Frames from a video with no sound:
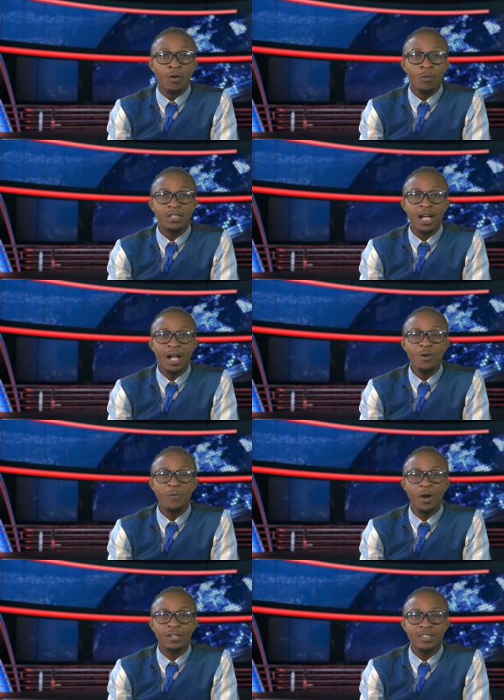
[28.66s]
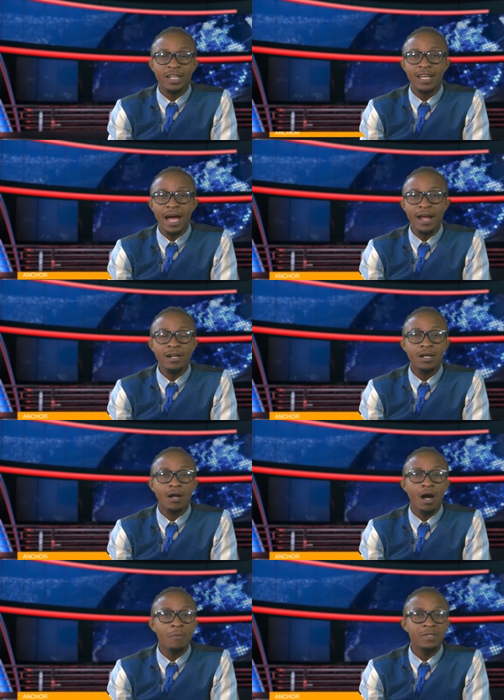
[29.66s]
We'll tell you first that
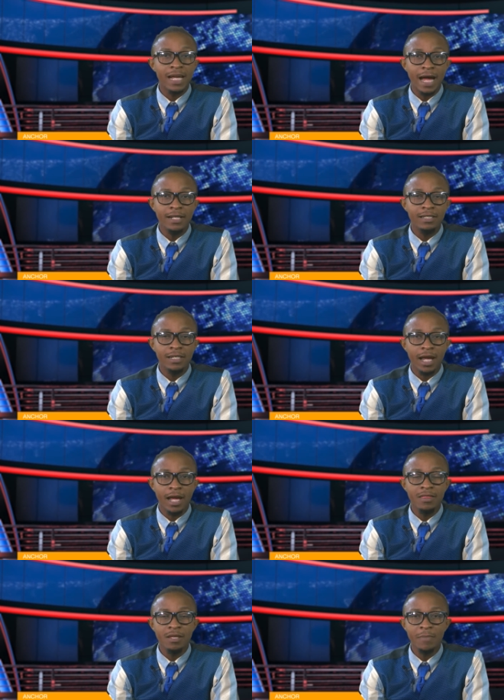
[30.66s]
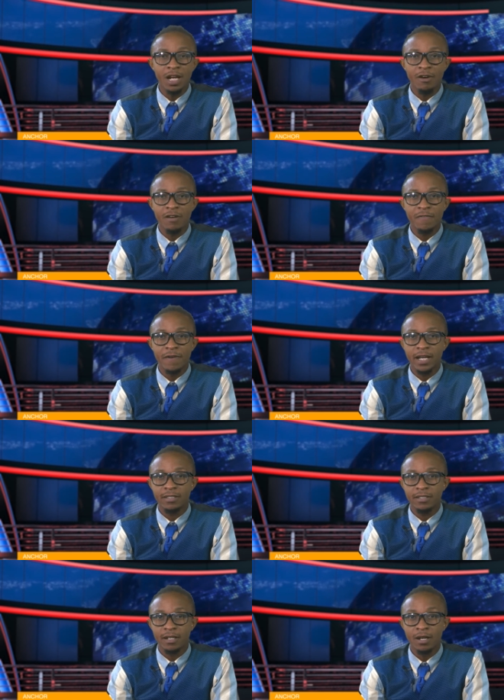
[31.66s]
Ghana ups the ante in the malaria
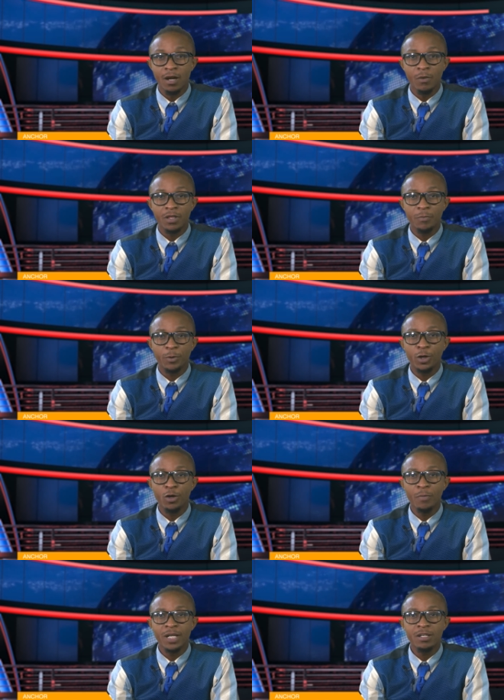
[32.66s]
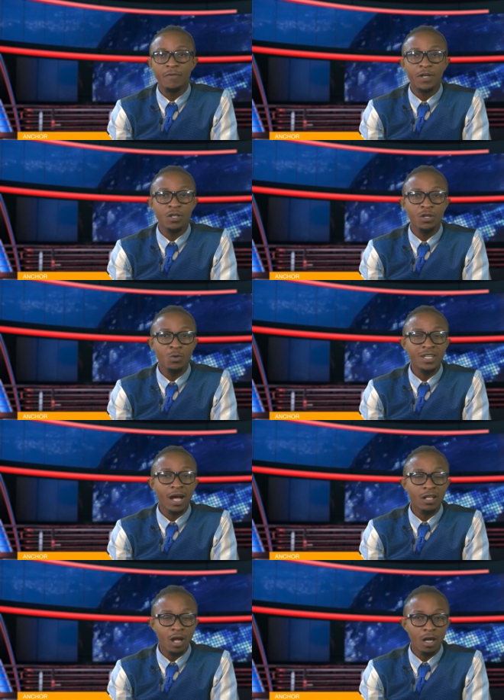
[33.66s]
fight with the procurement of a new
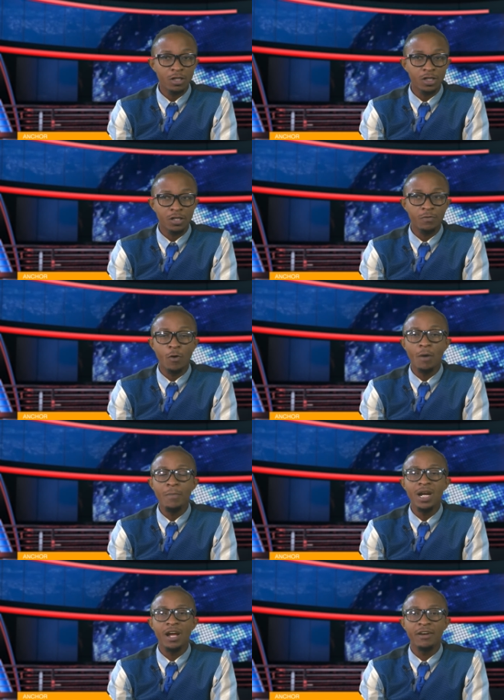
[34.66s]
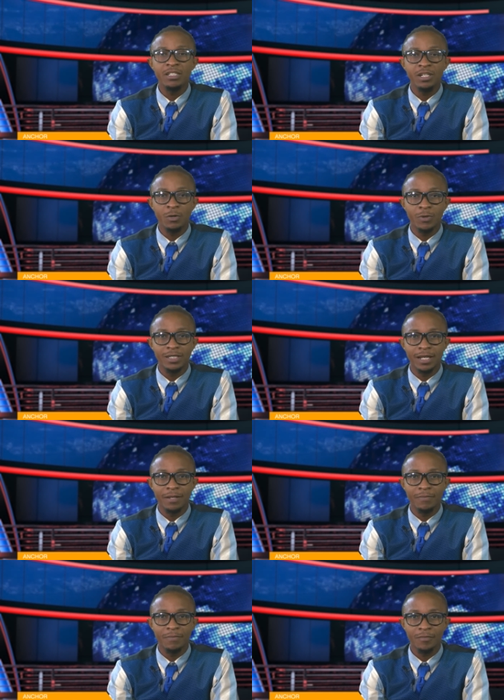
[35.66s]
technology for malaria
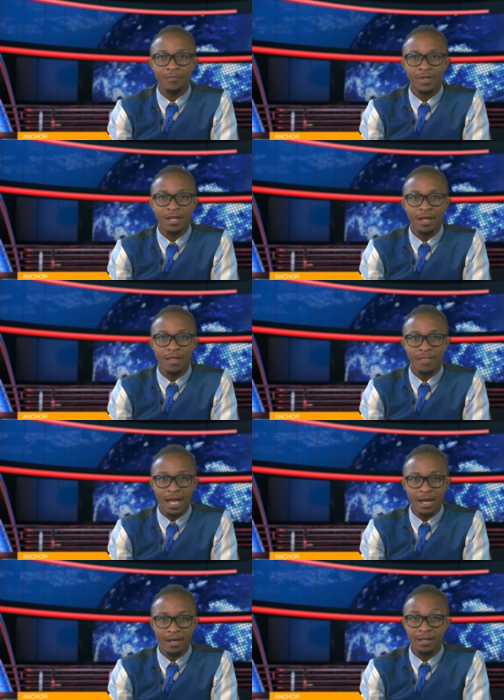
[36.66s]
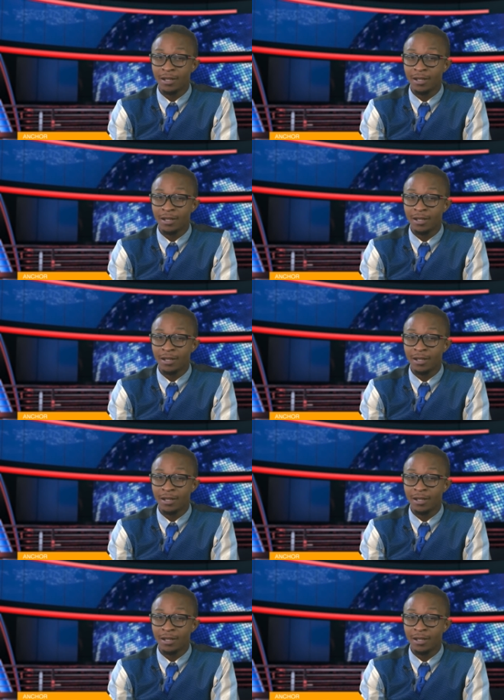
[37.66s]
sequencing. Then,